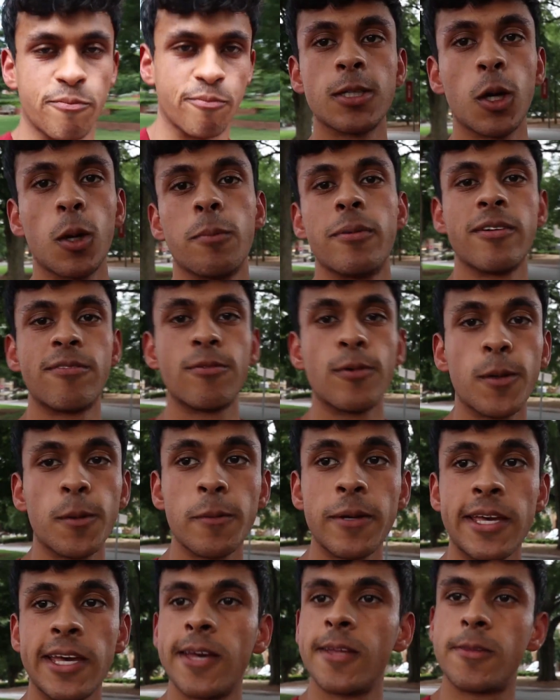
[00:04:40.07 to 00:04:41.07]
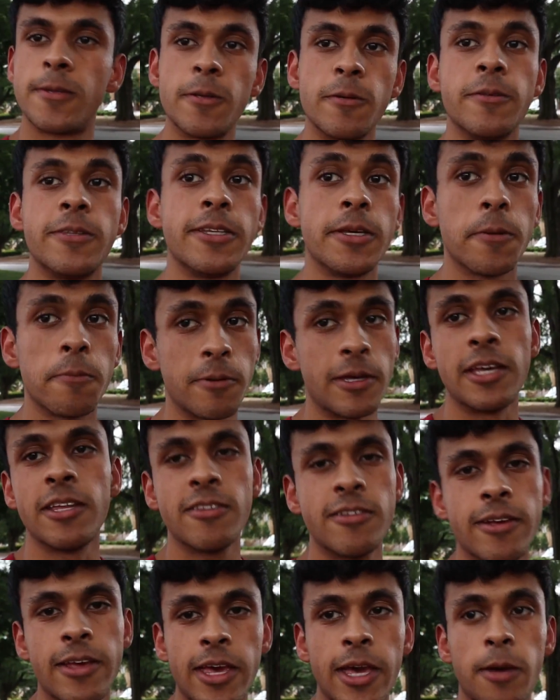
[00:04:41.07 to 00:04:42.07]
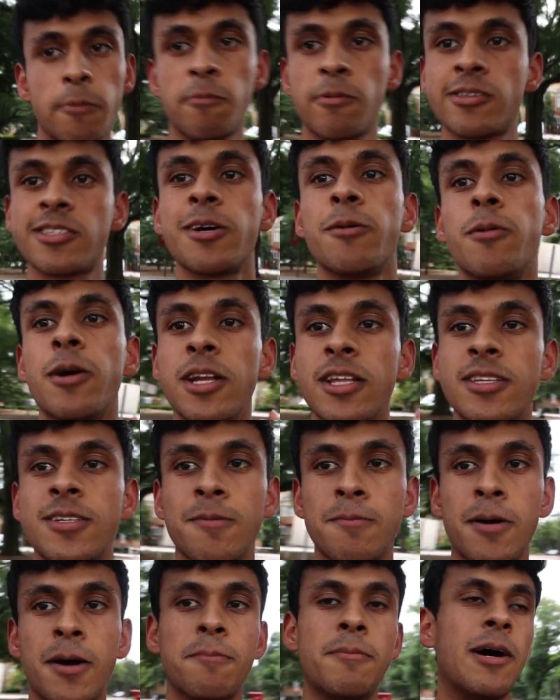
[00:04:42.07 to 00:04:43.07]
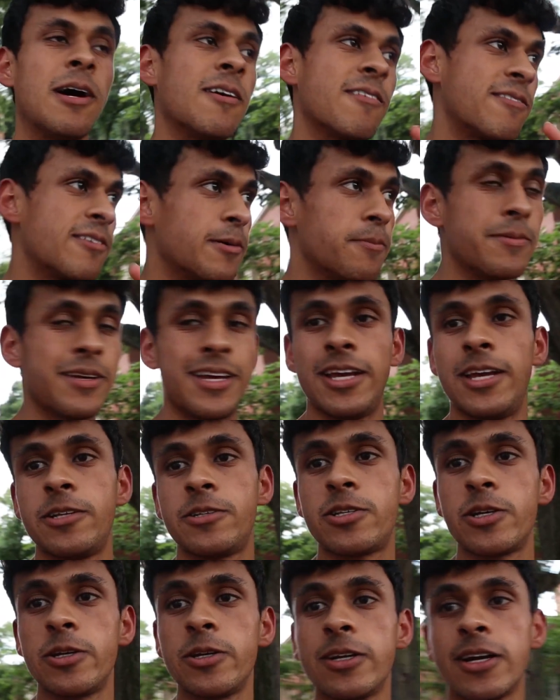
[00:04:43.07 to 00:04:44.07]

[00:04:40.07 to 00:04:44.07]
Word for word: So before we get too deep into campus, I wanted to pop out for a bit and show